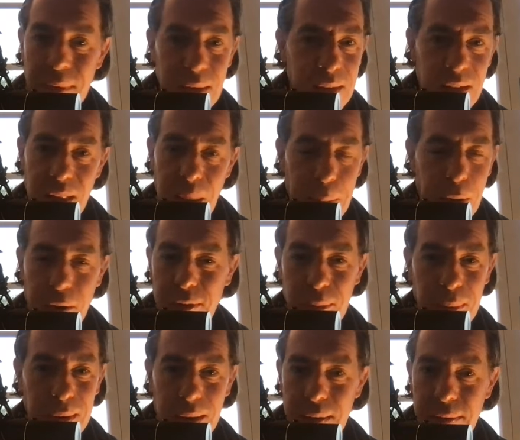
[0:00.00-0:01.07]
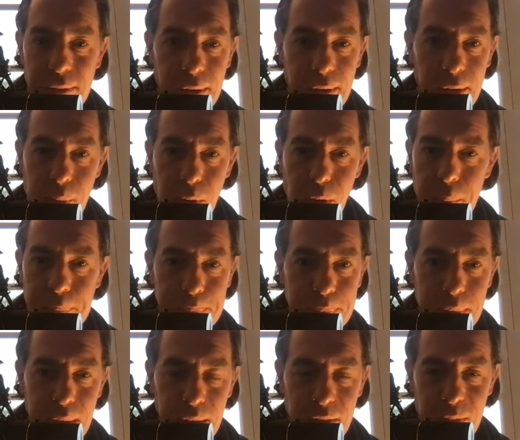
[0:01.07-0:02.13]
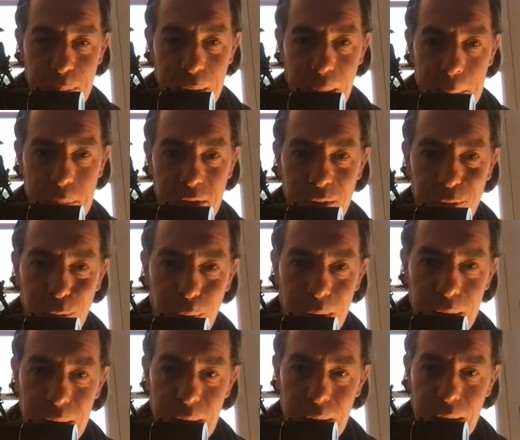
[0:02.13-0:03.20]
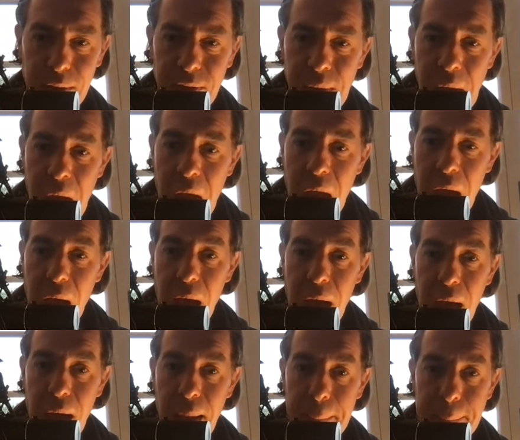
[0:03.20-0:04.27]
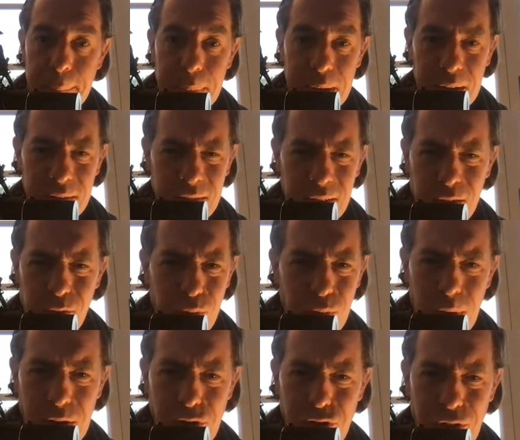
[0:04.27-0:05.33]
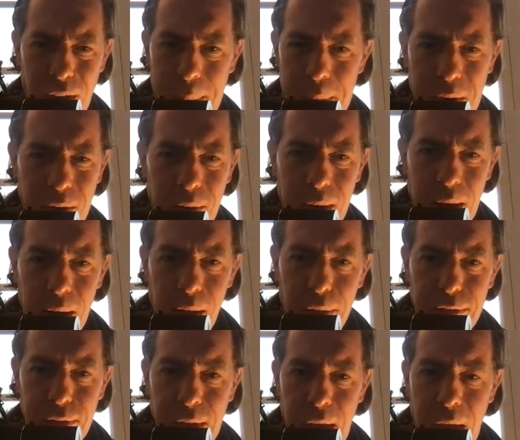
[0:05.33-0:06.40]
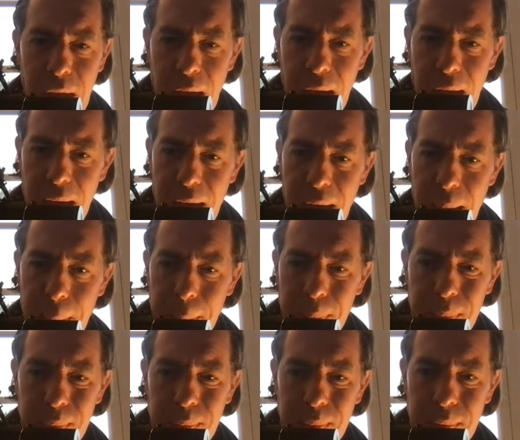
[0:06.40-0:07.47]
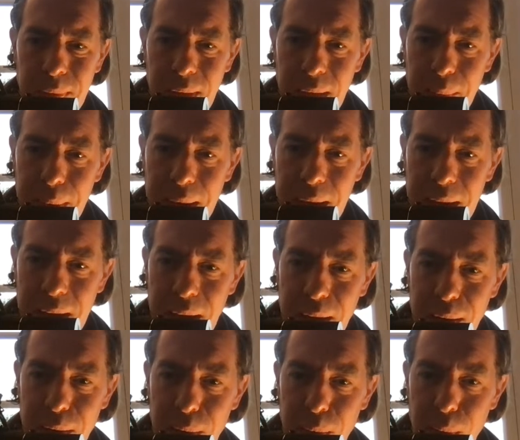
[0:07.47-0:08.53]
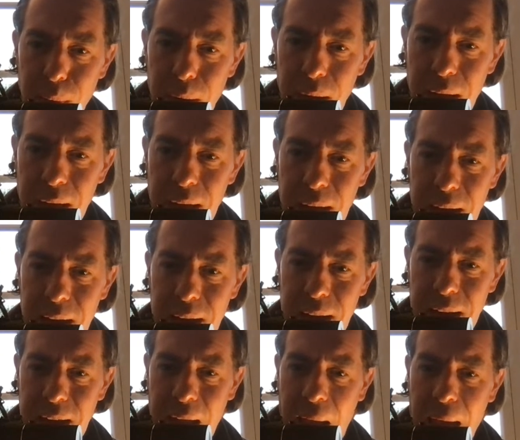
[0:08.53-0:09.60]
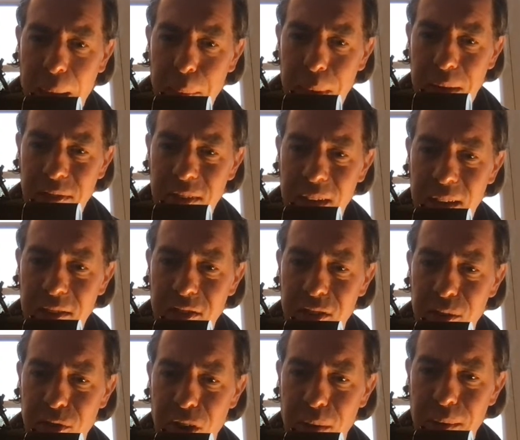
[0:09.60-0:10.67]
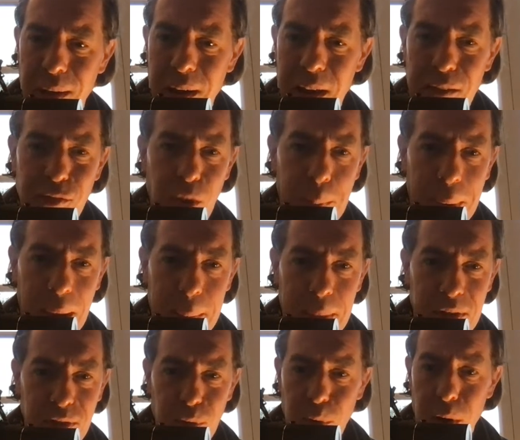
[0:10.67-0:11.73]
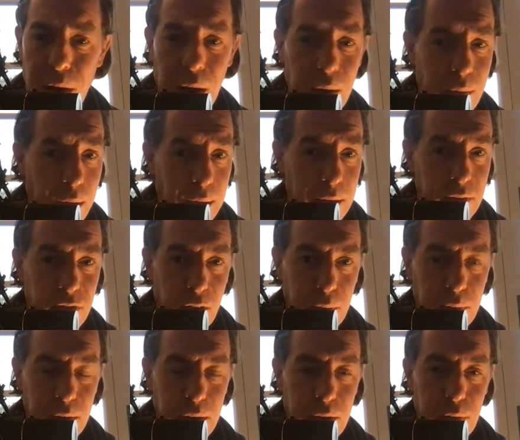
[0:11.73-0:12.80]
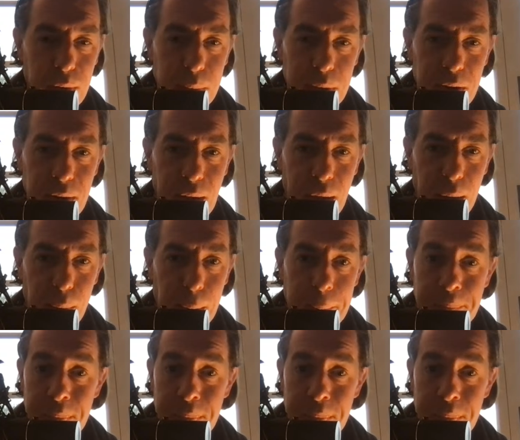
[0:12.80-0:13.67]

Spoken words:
La Brasserie is no more. It's been empty for 8 years, but it's a great shame and a great loss. There we go. Kyrie says you don't leave your babies all alone. I totally agree with you, Kyrie.